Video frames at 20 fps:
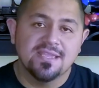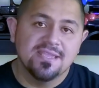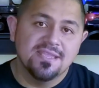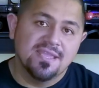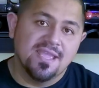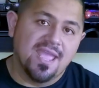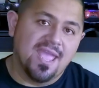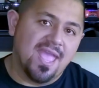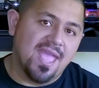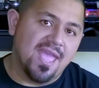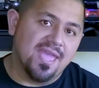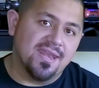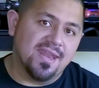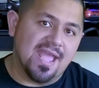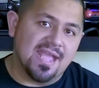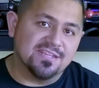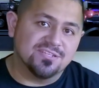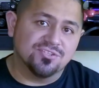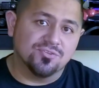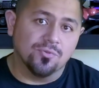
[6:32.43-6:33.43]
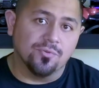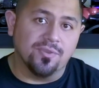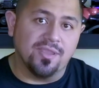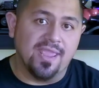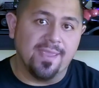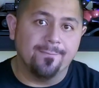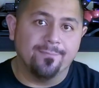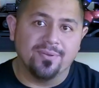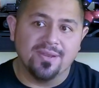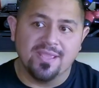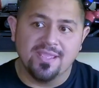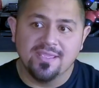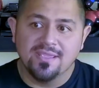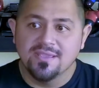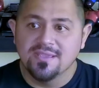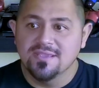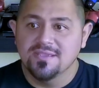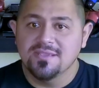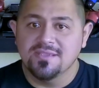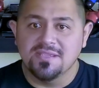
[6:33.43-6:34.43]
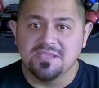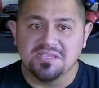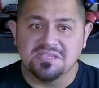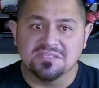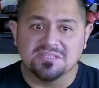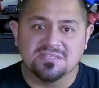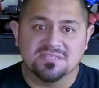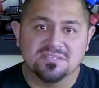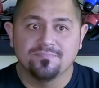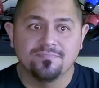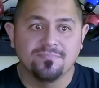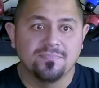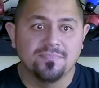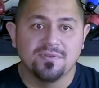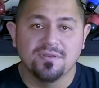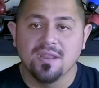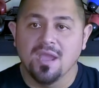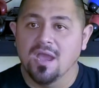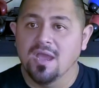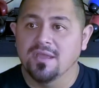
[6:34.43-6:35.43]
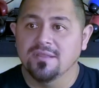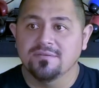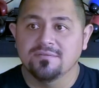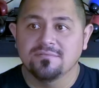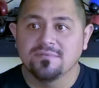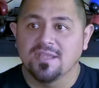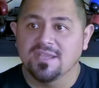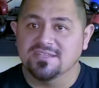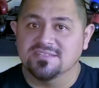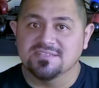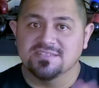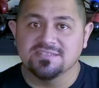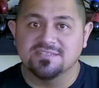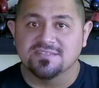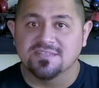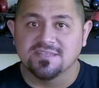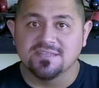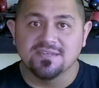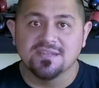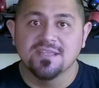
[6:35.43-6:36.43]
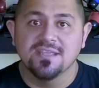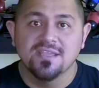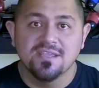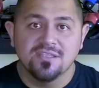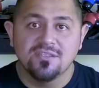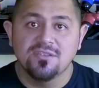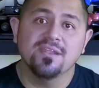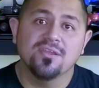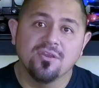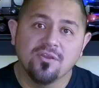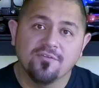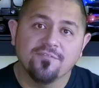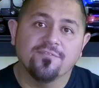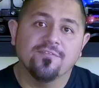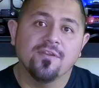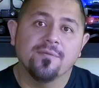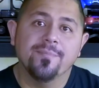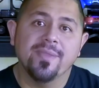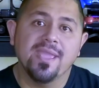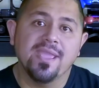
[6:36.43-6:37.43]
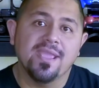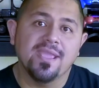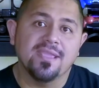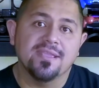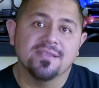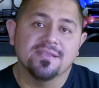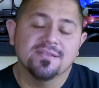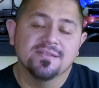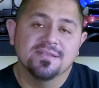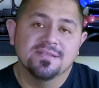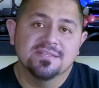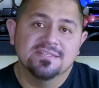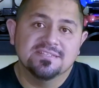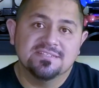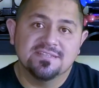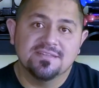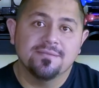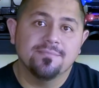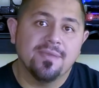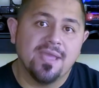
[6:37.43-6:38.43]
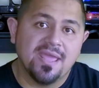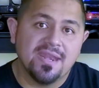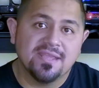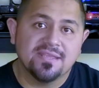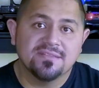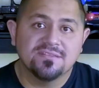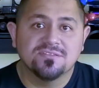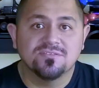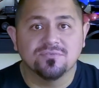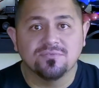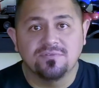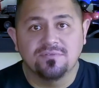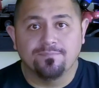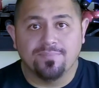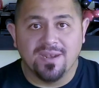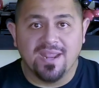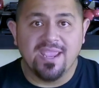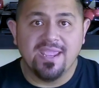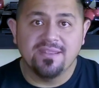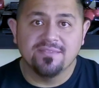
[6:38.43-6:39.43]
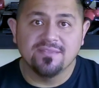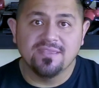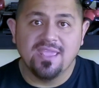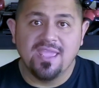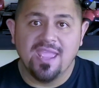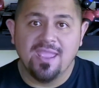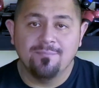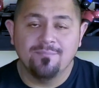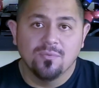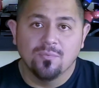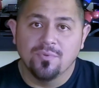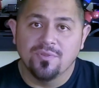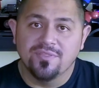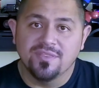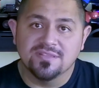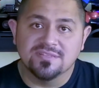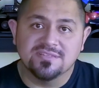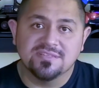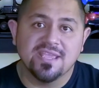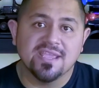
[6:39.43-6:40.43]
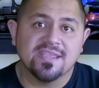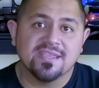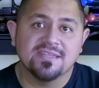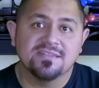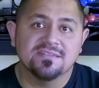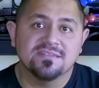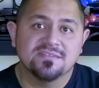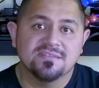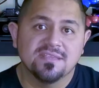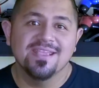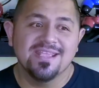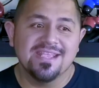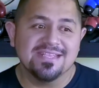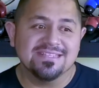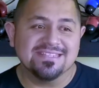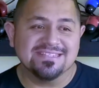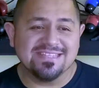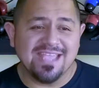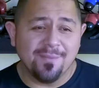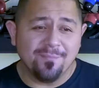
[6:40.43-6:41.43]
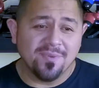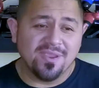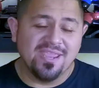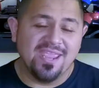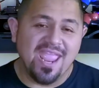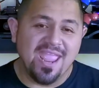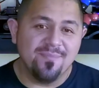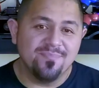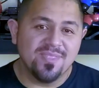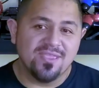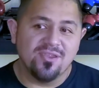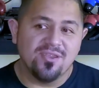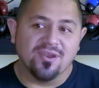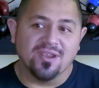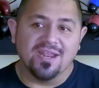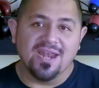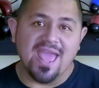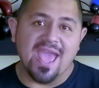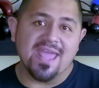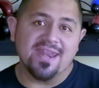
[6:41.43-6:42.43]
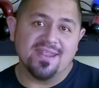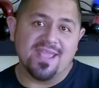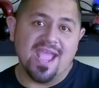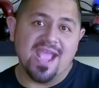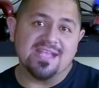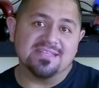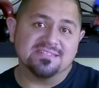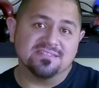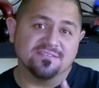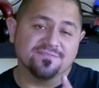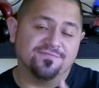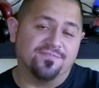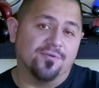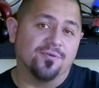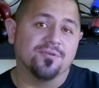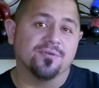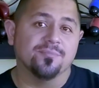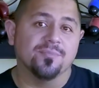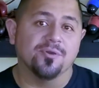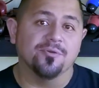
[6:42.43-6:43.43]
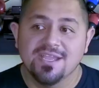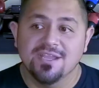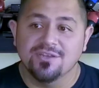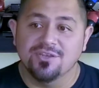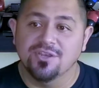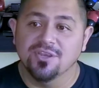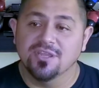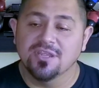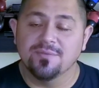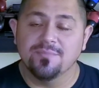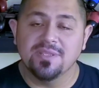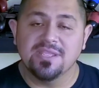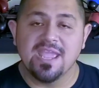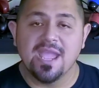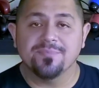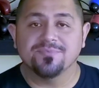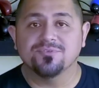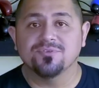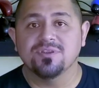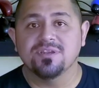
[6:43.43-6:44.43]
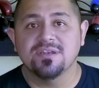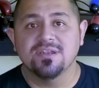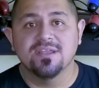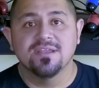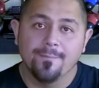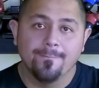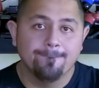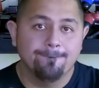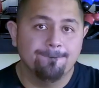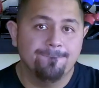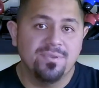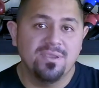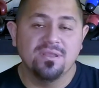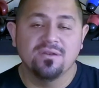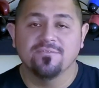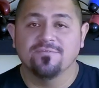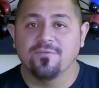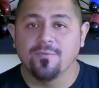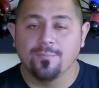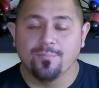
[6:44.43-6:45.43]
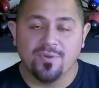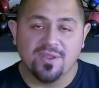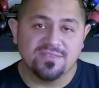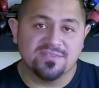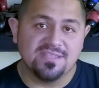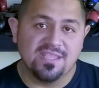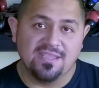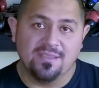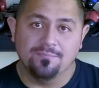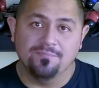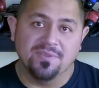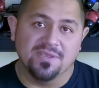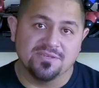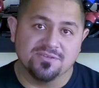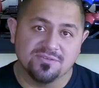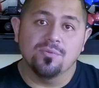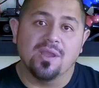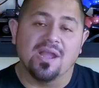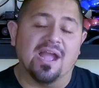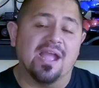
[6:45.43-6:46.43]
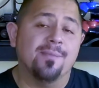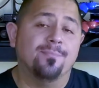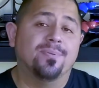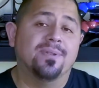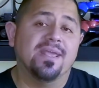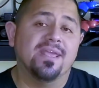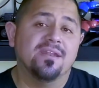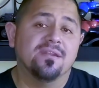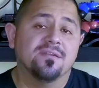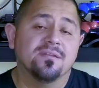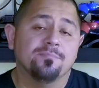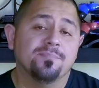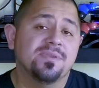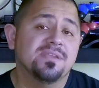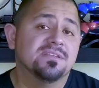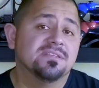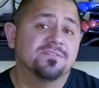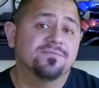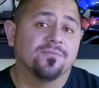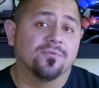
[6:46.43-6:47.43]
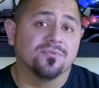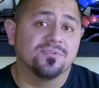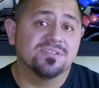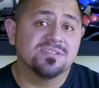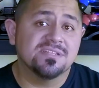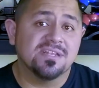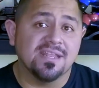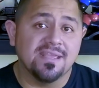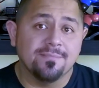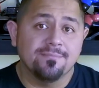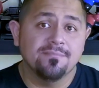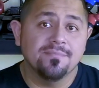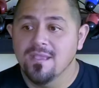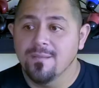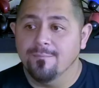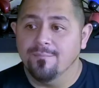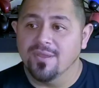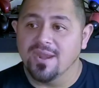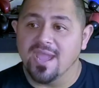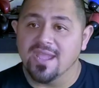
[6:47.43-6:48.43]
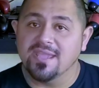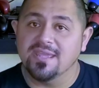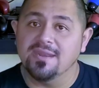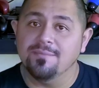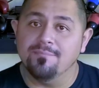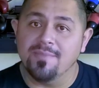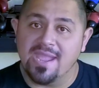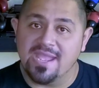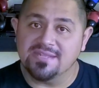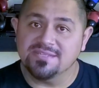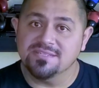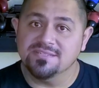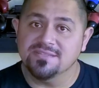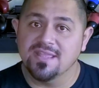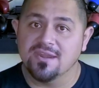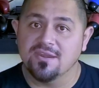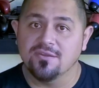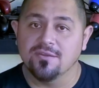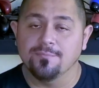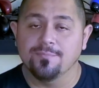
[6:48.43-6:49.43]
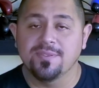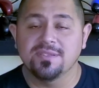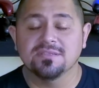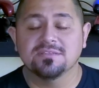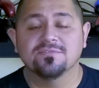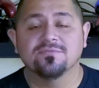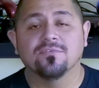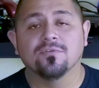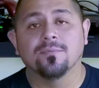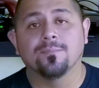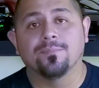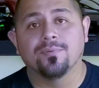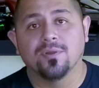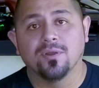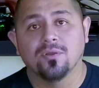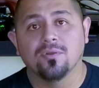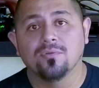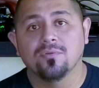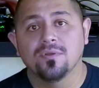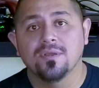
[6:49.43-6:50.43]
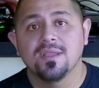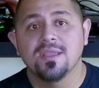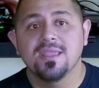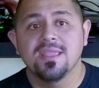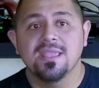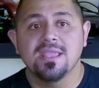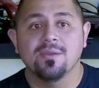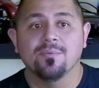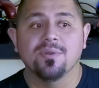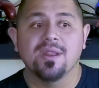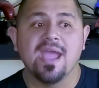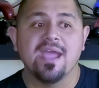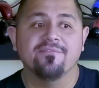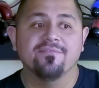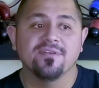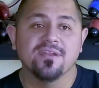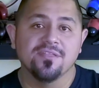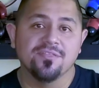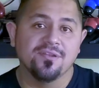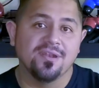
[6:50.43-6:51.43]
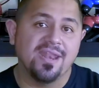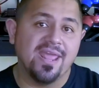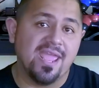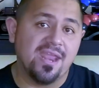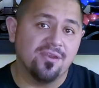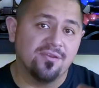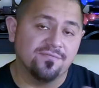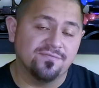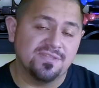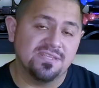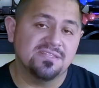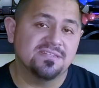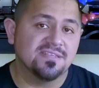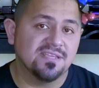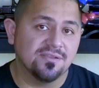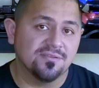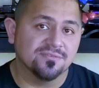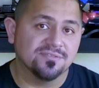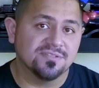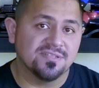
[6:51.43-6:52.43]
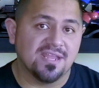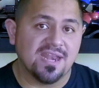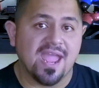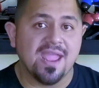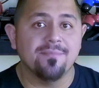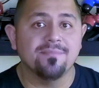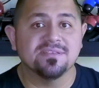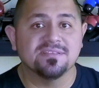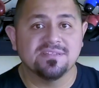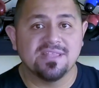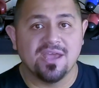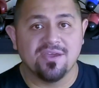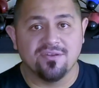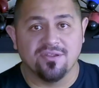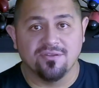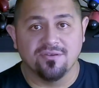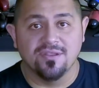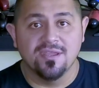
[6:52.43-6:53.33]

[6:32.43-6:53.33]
and actual gameplay is non-existent. You go from a cinematic to playing the game within seconds. It's the type of game that you're glad has a photo mode. You're going to be capturing beautiful, breathtaking pictures. I played on a PS4 Slim, but I could imagine that on a PS4 Pro, it would have another layer of details that I missed out on.